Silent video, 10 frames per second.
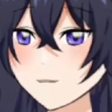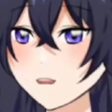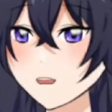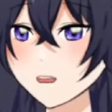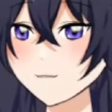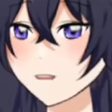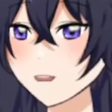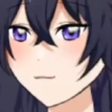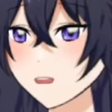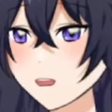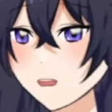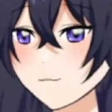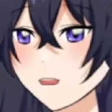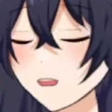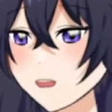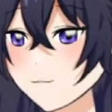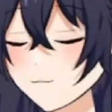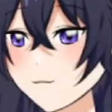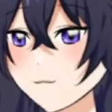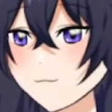And now I'm celebrating something that I've
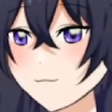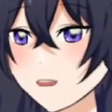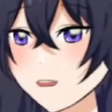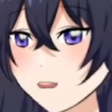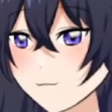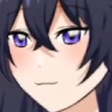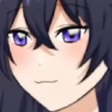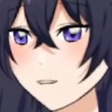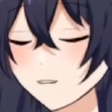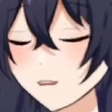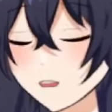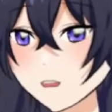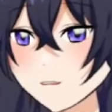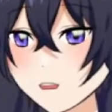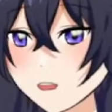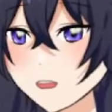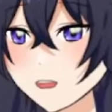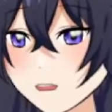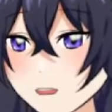earned for myself after so much hard work. I can say